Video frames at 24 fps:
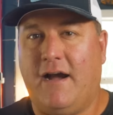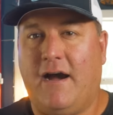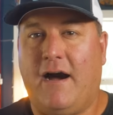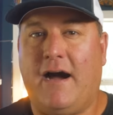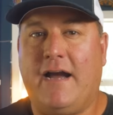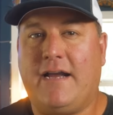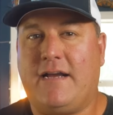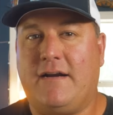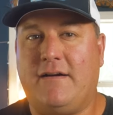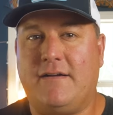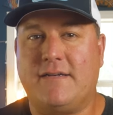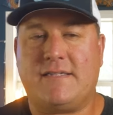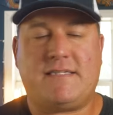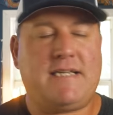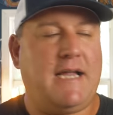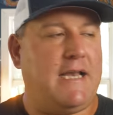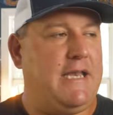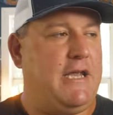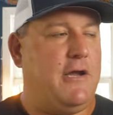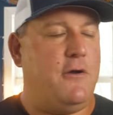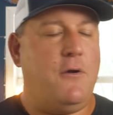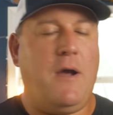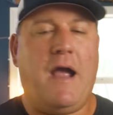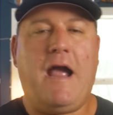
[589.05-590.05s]
I can't
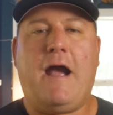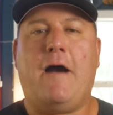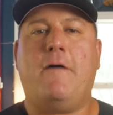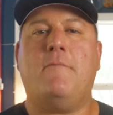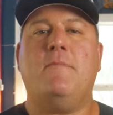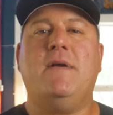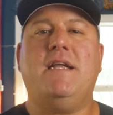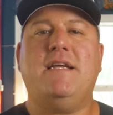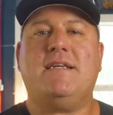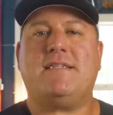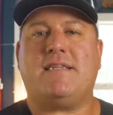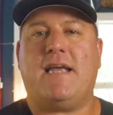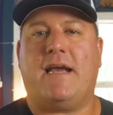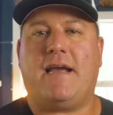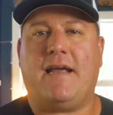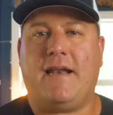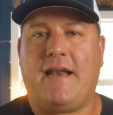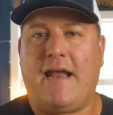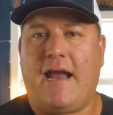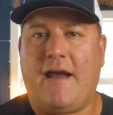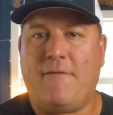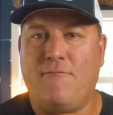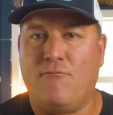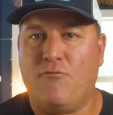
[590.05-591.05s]
tell you how many
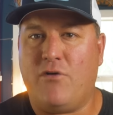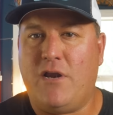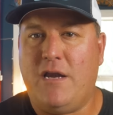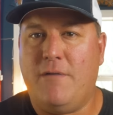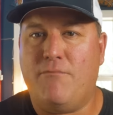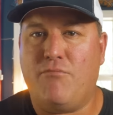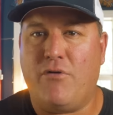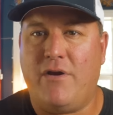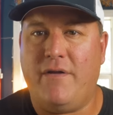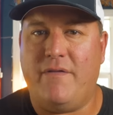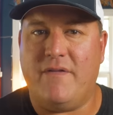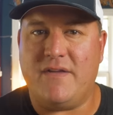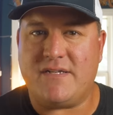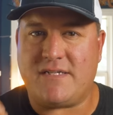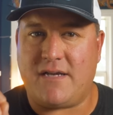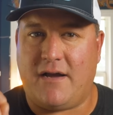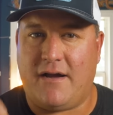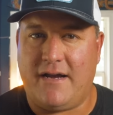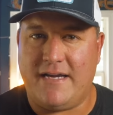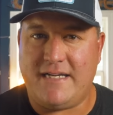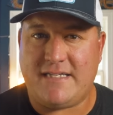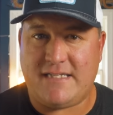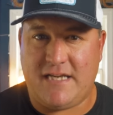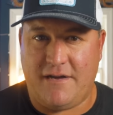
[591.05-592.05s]
secondhand rebreathers
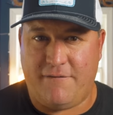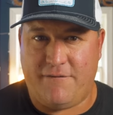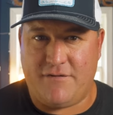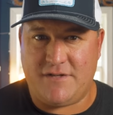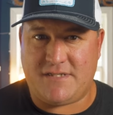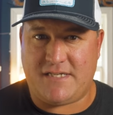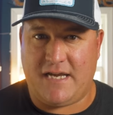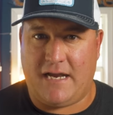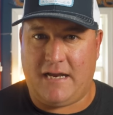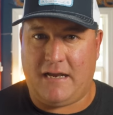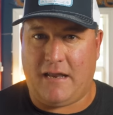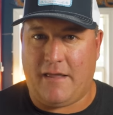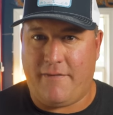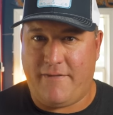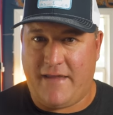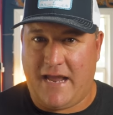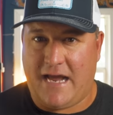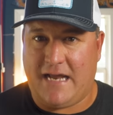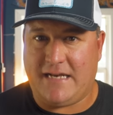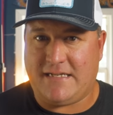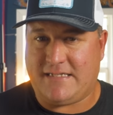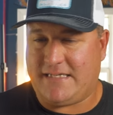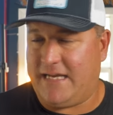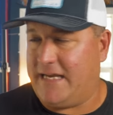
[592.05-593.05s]
I see for sale and the
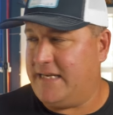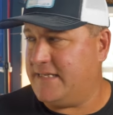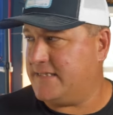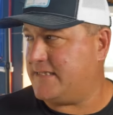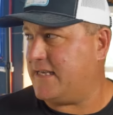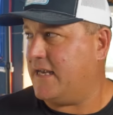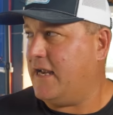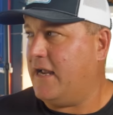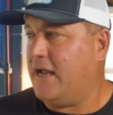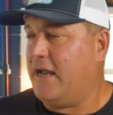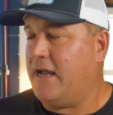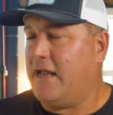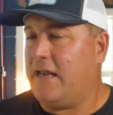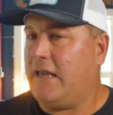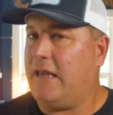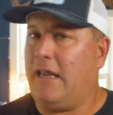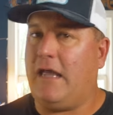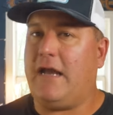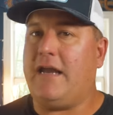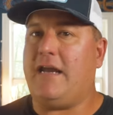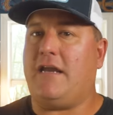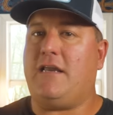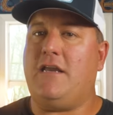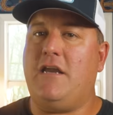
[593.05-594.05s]
ad says,
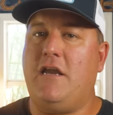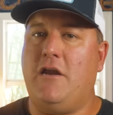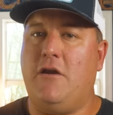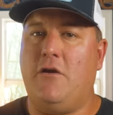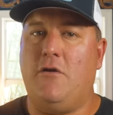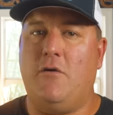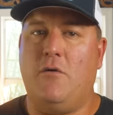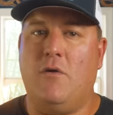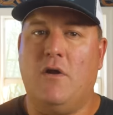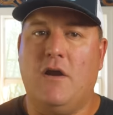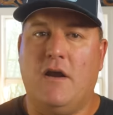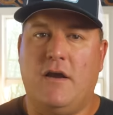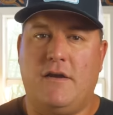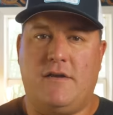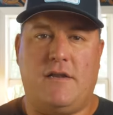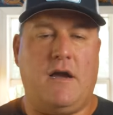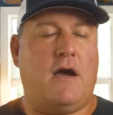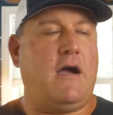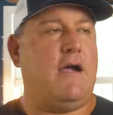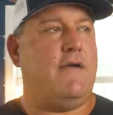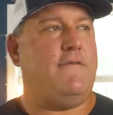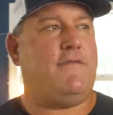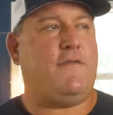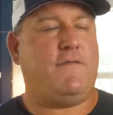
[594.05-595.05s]
like new,
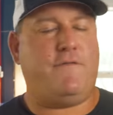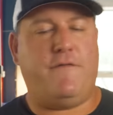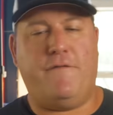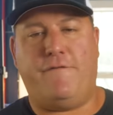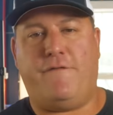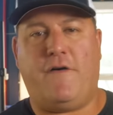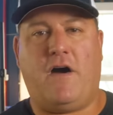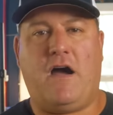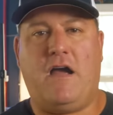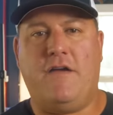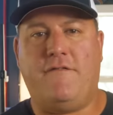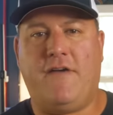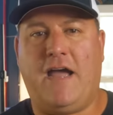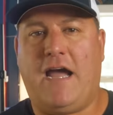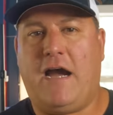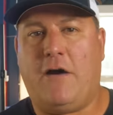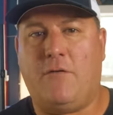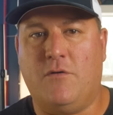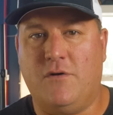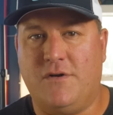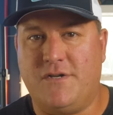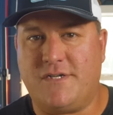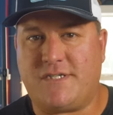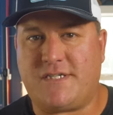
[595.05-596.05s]
dived for five
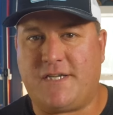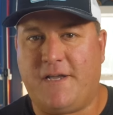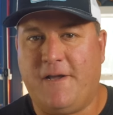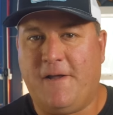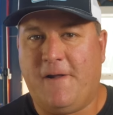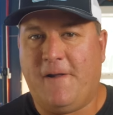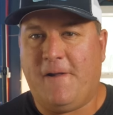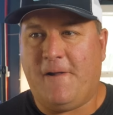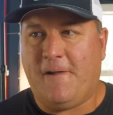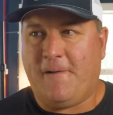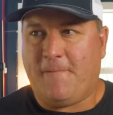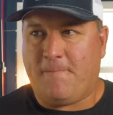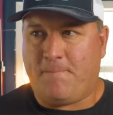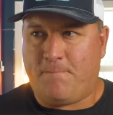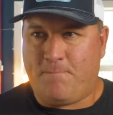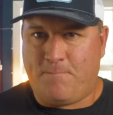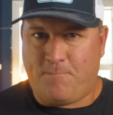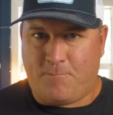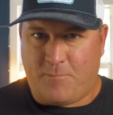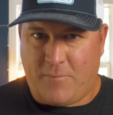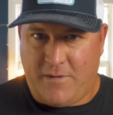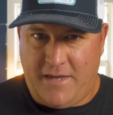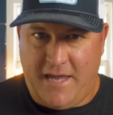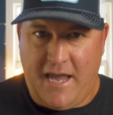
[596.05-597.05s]
hours.
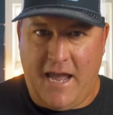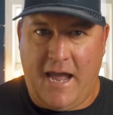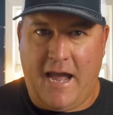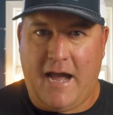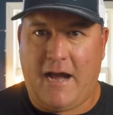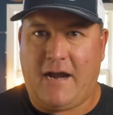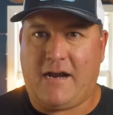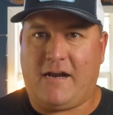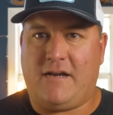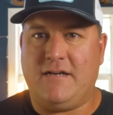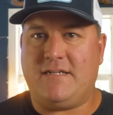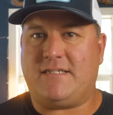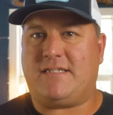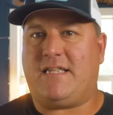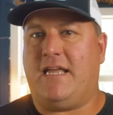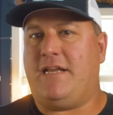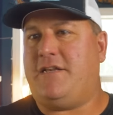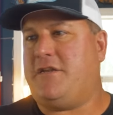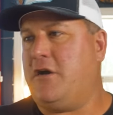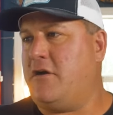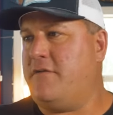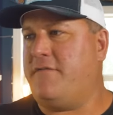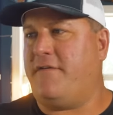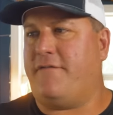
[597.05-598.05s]
Yeah, because they
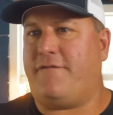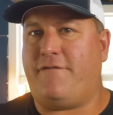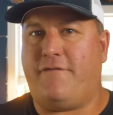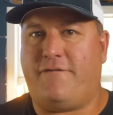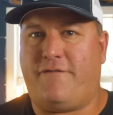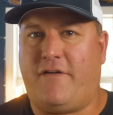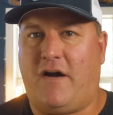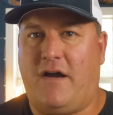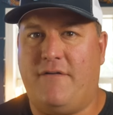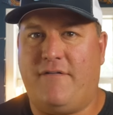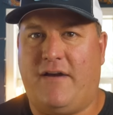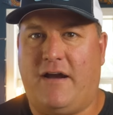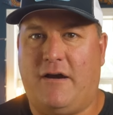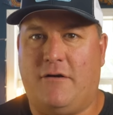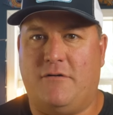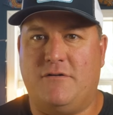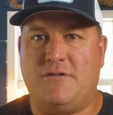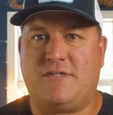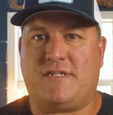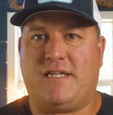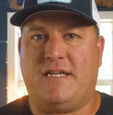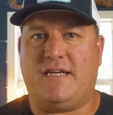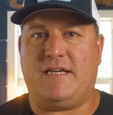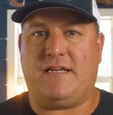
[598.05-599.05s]
dove it for five
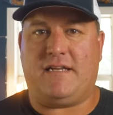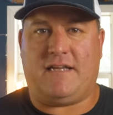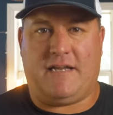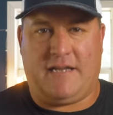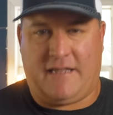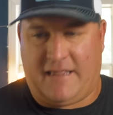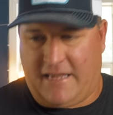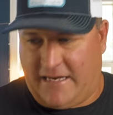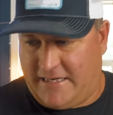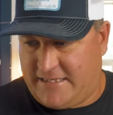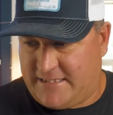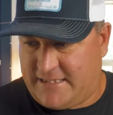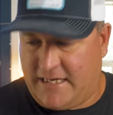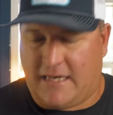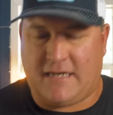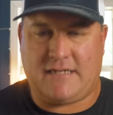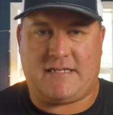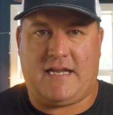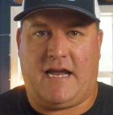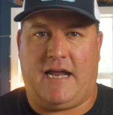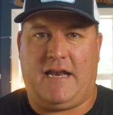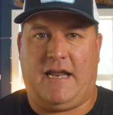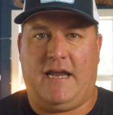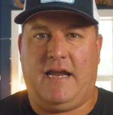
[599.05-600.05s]
hours, they, they
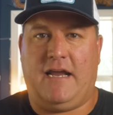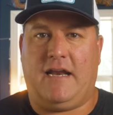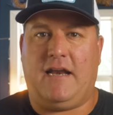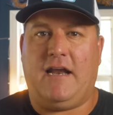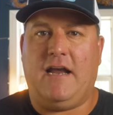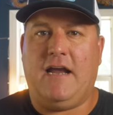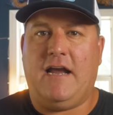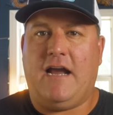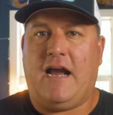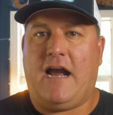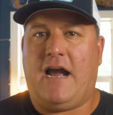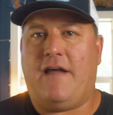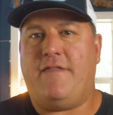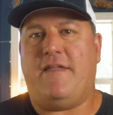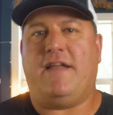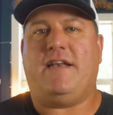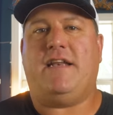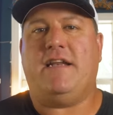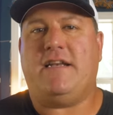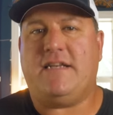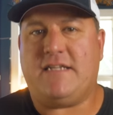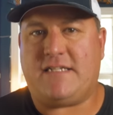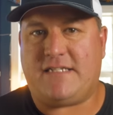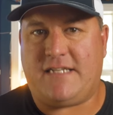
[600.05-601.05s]
sucked at it, and they
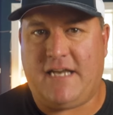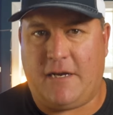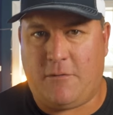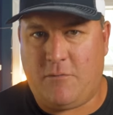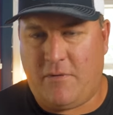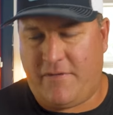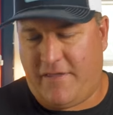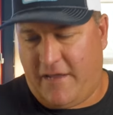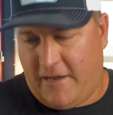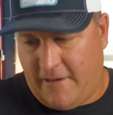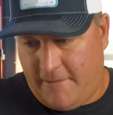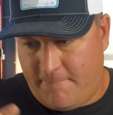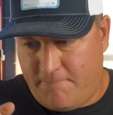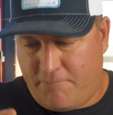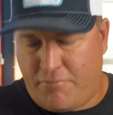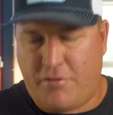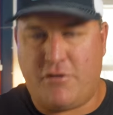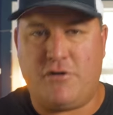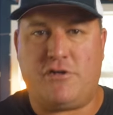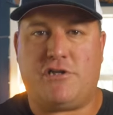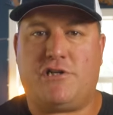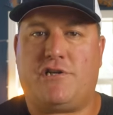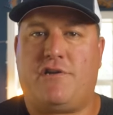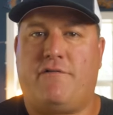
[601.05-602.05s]
didn't stick with it and
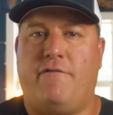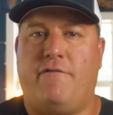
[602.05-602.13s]
push